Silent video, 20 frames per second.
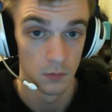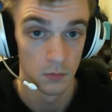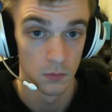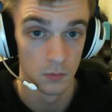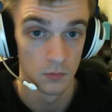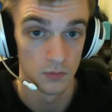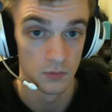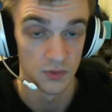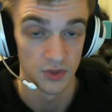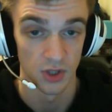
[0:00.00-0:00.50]

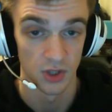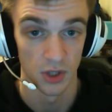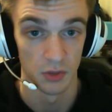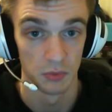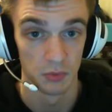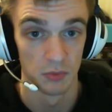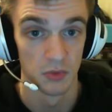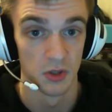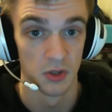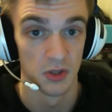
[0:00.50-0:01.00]
So,
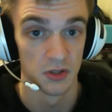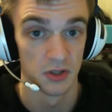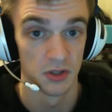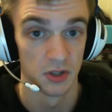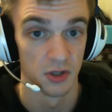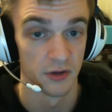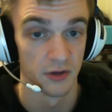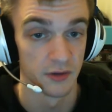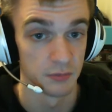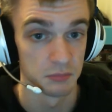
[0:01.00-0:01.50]
you know,
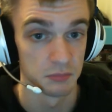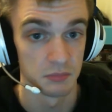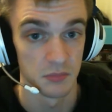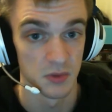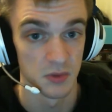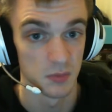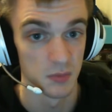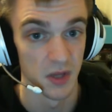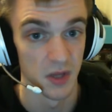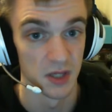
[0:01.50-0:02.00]
an
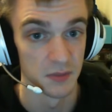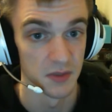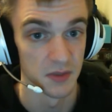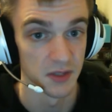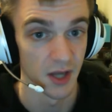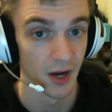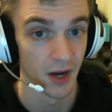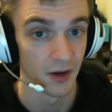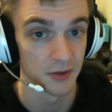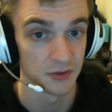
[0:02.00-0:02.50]
enemy
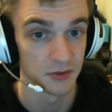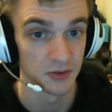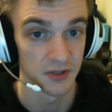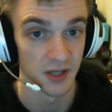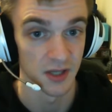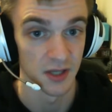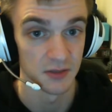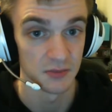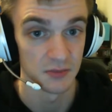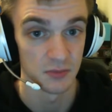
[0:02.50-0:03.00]
character
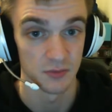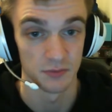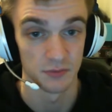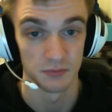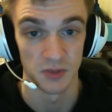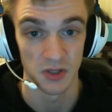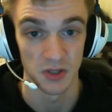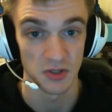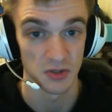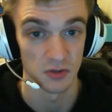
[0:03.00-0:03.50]
again with
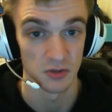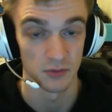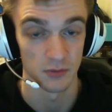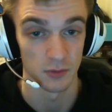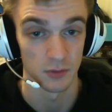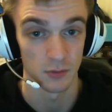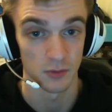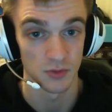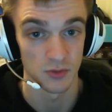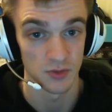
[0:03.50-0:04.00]
like 2 or 3
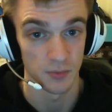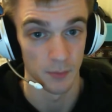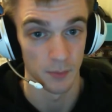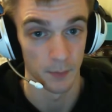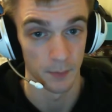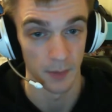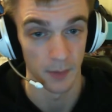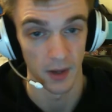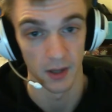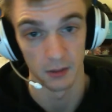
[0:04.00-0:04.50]
wounds,
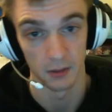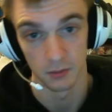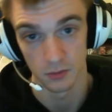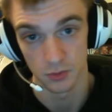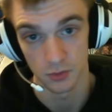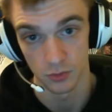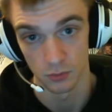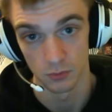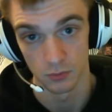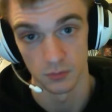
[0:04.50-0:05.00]
bang,
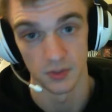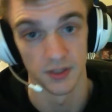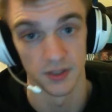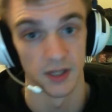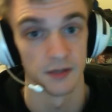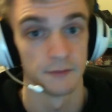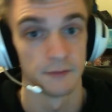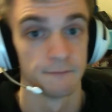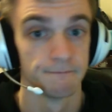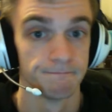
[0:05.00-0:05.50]
they're dead.
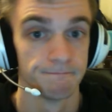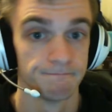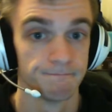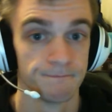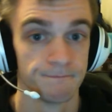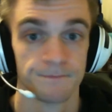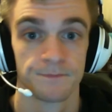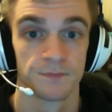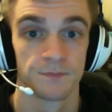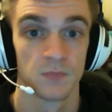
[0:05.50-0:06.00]

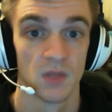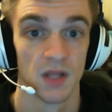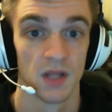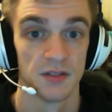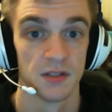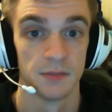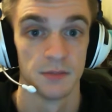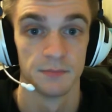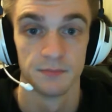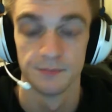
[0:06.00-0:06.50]
That's
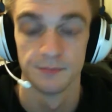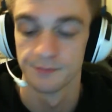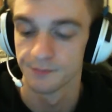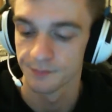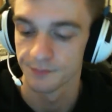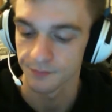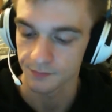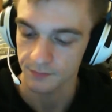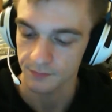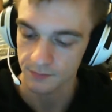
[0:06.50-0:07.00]
it.
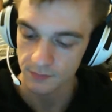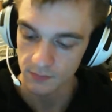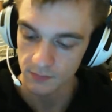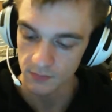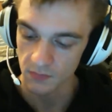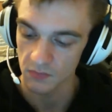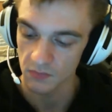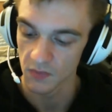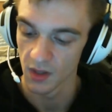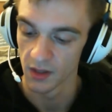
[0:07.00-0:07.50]

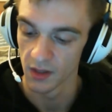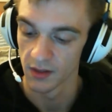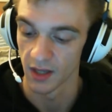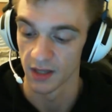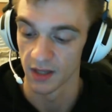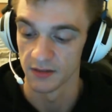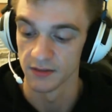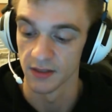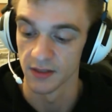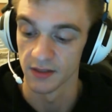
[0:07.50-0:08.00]

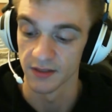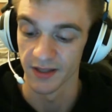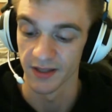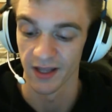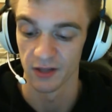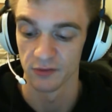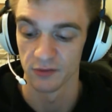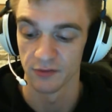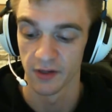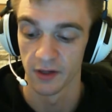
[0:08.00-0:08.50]
And then the
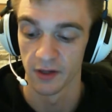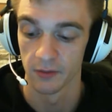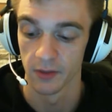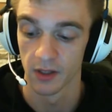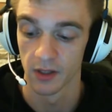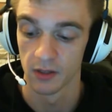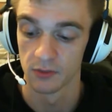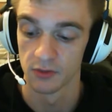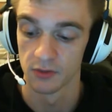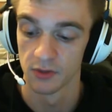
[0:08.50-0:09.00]
Hellfire
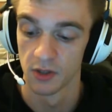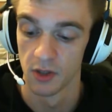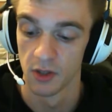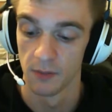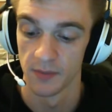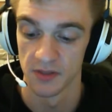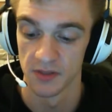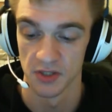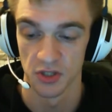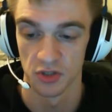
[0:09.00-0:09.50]
round,
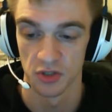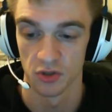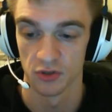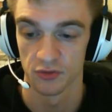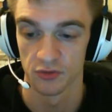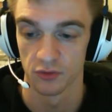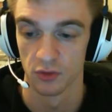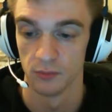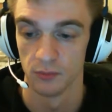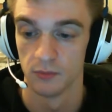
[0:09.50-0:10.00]
basically shots
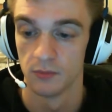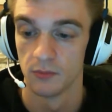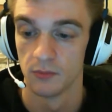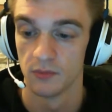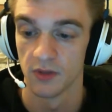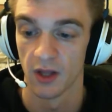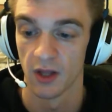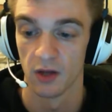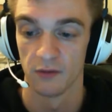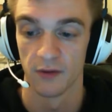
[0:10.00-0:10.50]
from the
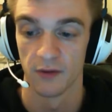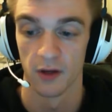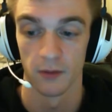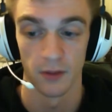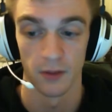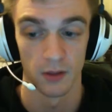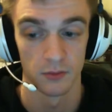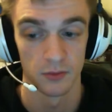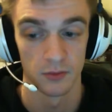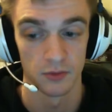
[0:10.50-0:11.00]
Hellfire
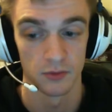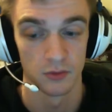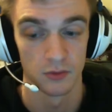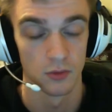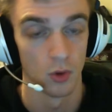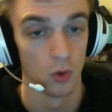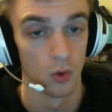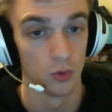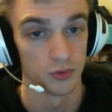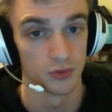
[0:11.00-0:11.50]
round
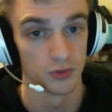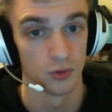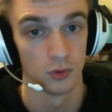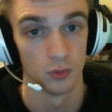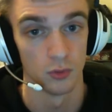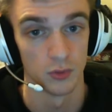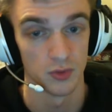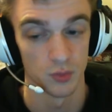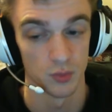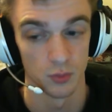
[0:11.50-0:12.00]

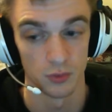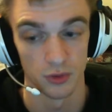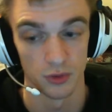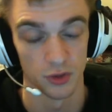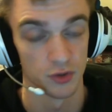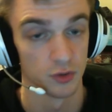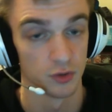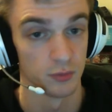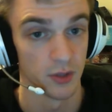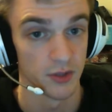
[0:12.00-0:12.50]
always wound on
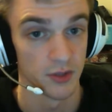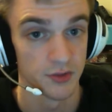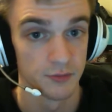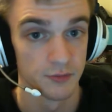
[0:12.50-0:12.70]
2+.